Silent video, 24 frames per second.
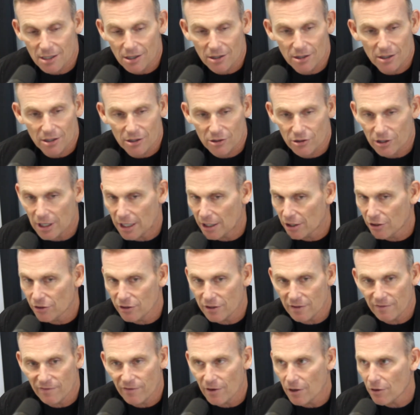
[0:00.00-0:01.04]
start trying
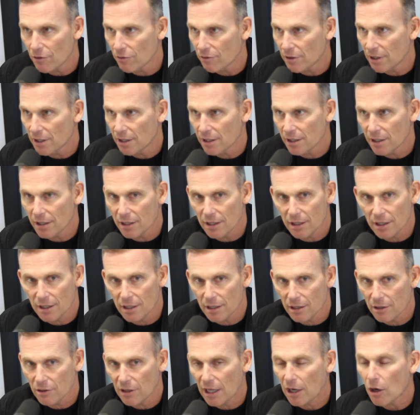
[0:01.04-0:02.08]
to use the phone, and
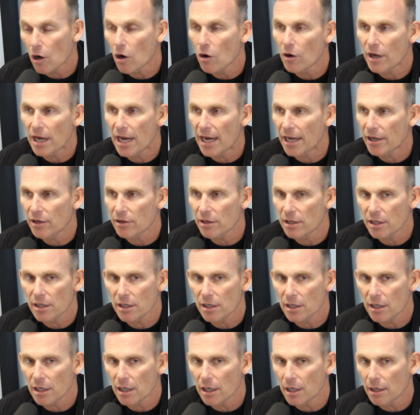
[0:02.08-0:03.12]
they're like, oh yeah,
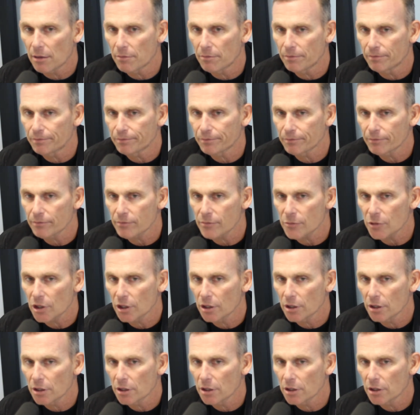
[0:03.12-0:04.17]
you,
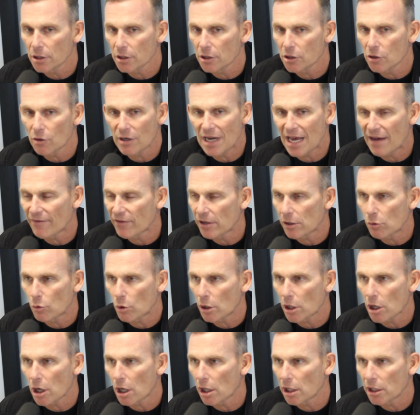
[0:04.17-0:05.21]
don't have
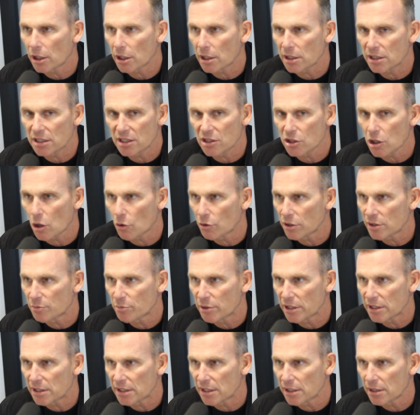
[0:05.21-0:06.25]
anyone call here because it's
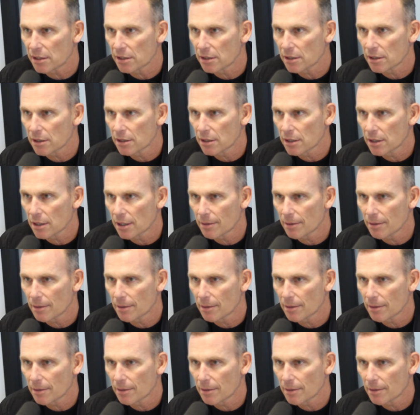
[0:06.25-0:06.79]
always busy.